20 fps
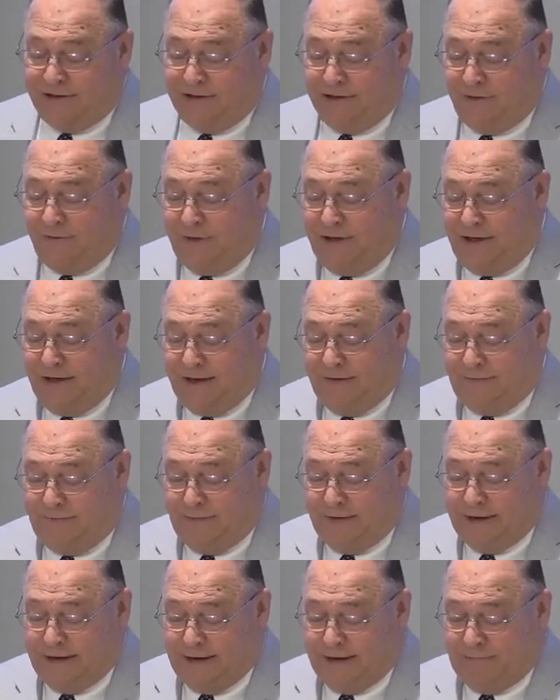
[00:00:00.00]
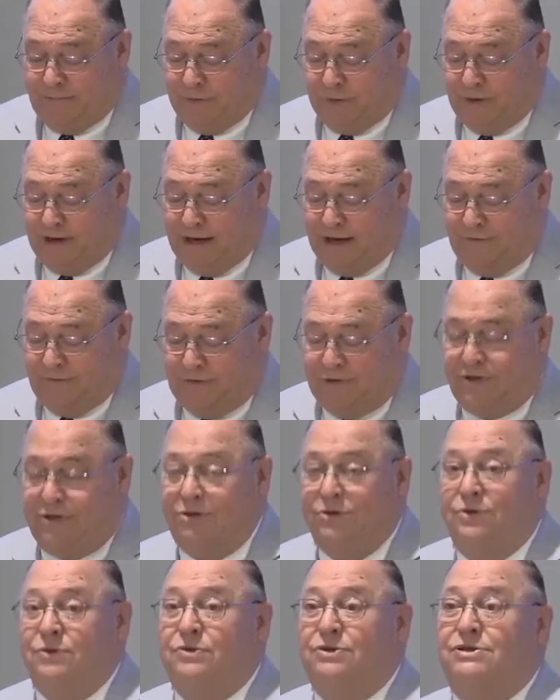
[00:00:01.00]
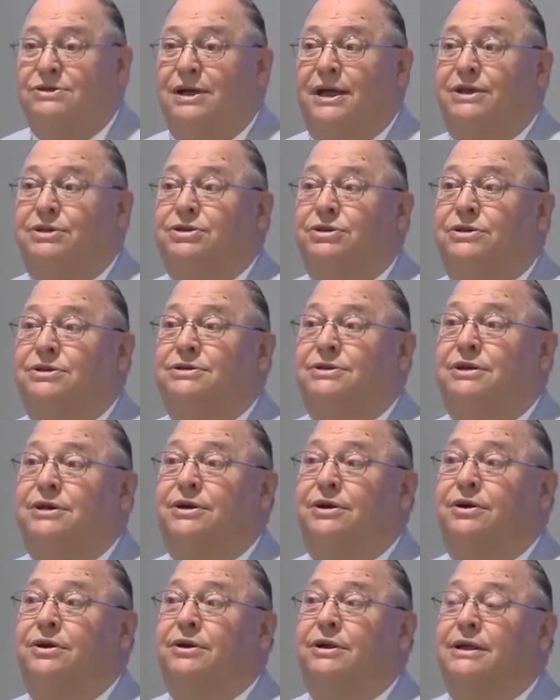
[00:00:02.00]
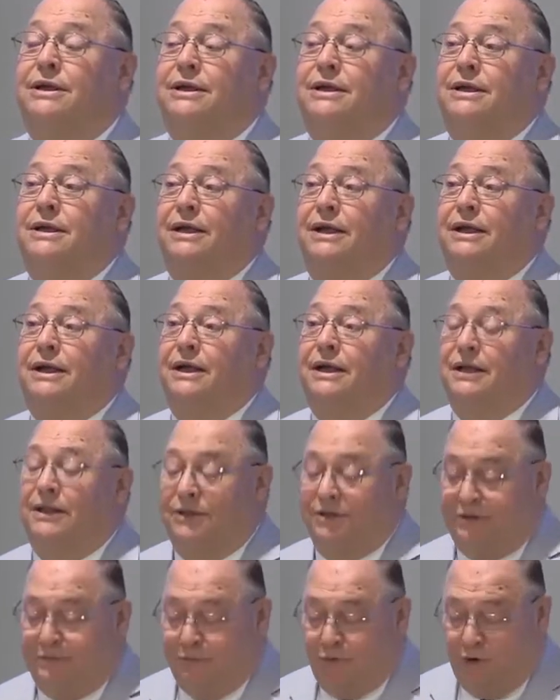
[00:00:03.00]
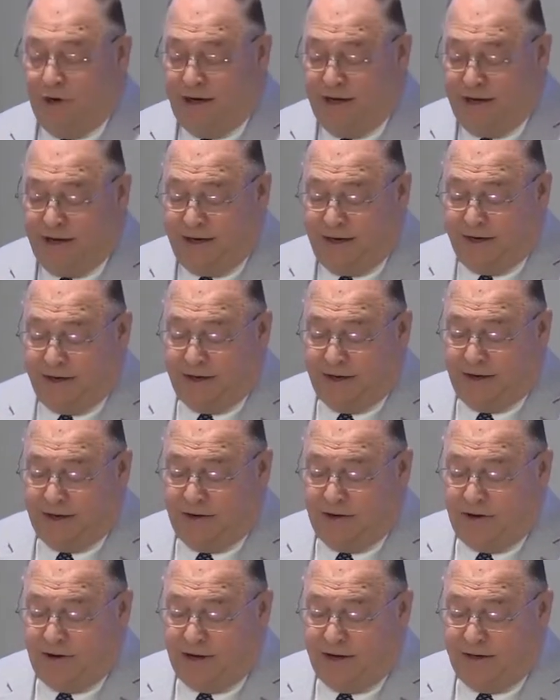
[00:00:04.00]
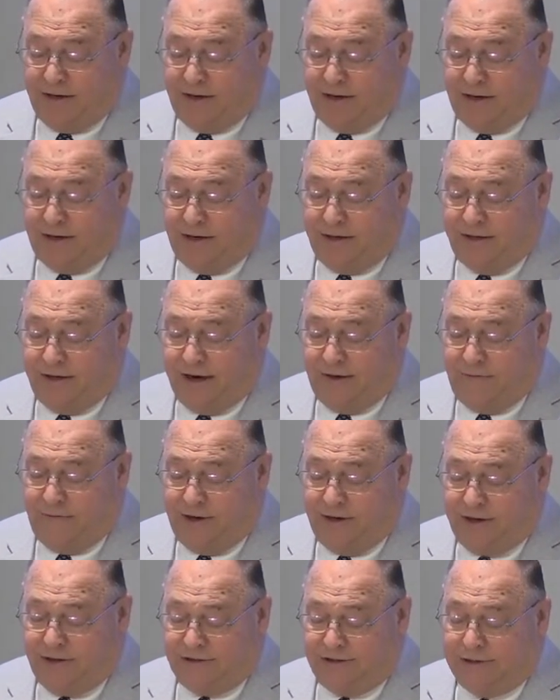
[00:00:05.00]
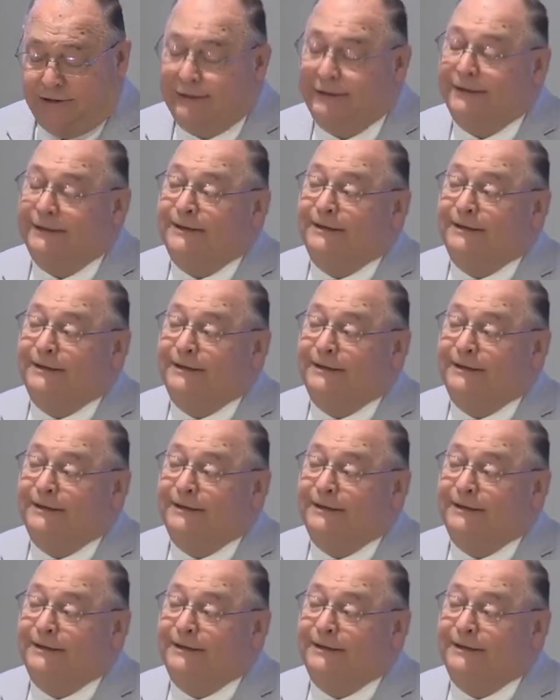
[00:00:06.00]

So we have two sessions here this morning on governance.